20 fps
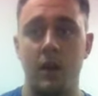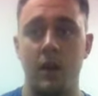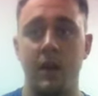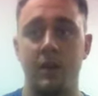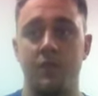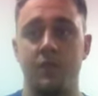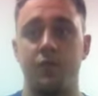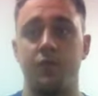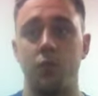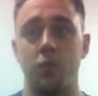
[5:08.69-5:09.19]

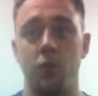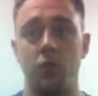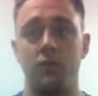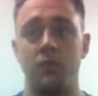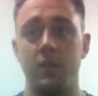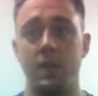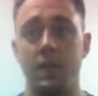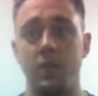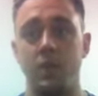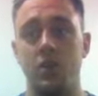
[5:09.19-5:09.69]
It's 4
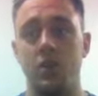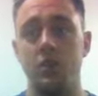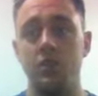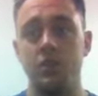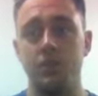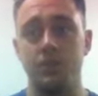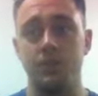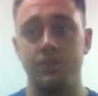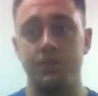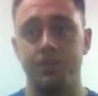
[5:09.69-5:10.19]

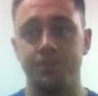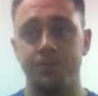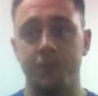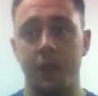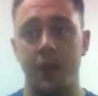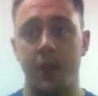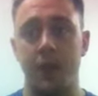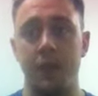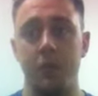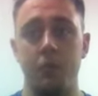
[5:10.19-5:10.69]
stations,
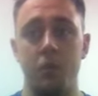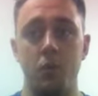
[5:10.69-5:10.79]
and the